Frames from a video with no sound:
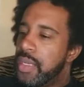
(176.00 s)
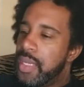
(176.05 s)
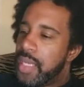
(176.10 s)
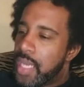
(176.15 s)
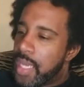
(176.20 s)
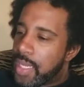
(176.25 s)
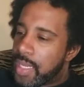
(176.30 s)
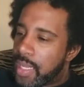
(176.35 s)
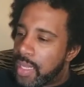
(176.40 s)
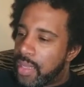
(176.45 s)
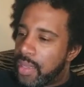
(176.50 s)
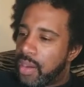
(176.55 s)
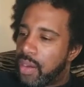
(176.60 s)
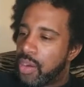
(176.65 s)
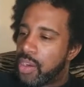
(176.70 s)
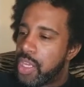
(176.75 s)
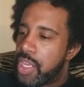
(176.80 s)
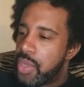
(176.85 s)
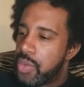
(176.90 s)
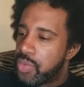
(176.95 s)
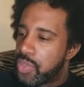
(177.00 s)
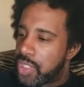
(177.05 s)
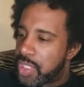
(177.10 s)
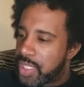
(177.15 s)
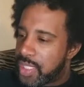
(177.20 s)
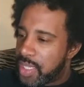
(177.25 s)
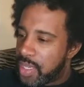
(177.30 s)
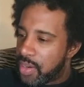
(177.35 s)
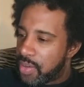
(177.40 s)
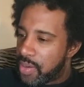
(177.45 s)
Nick, are you
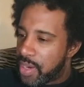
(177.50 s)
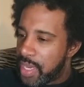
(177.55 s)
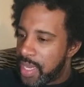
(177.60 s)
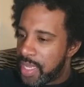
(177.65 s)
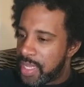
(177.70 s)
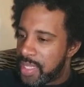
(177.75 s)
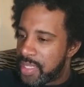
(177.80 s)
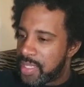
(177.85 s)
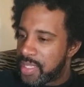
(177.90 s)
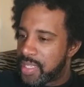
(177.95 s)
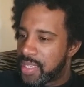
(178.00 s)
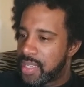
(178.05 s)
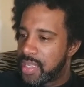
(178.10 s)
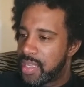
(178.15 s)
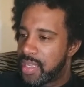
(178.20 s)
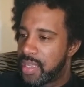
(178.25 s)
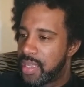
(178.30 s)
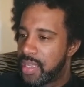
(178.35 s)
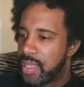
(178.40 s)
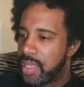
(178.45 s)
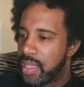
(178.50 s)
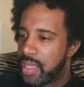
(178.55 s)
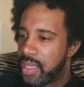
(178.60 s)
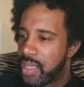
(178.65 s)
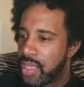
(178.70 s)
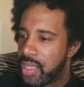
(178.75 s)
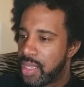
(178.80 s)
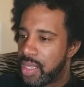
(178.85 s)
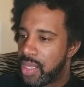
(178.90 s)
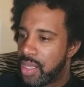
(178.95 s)
serious?
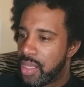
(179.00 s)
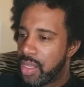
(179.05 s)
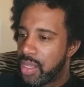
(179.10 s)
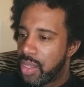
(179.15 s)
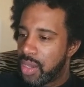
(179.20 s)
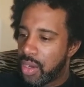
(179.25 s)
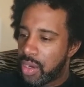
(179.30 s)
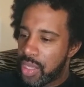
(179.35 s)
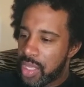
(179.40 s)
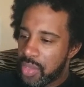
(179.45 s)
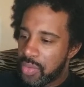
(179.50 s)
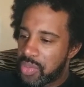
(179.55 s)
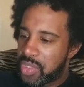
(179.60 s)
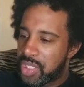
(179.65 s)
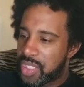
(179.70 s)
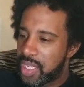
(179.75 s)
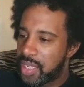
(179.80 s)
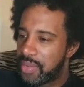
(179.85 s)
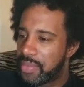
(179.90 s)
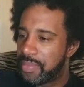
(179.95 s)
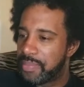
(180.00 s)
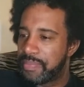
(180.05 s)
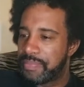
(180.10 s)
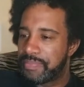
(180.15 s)
Are you serious?